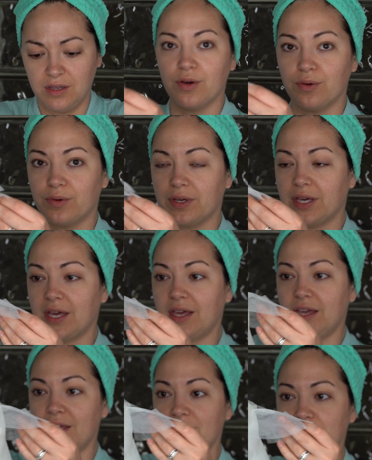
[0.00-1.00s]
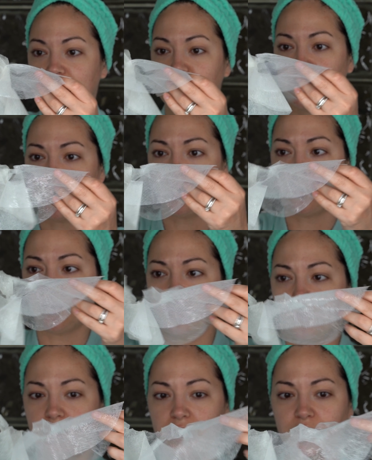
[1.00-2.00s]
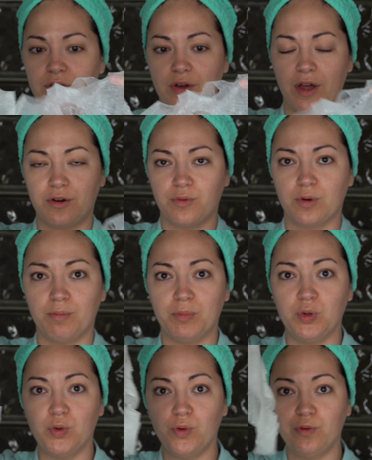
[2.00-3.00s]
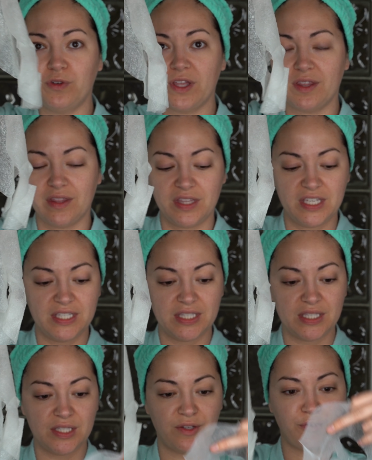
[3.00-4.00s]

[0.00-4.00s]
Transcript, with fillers: Okay, so you gotta remove this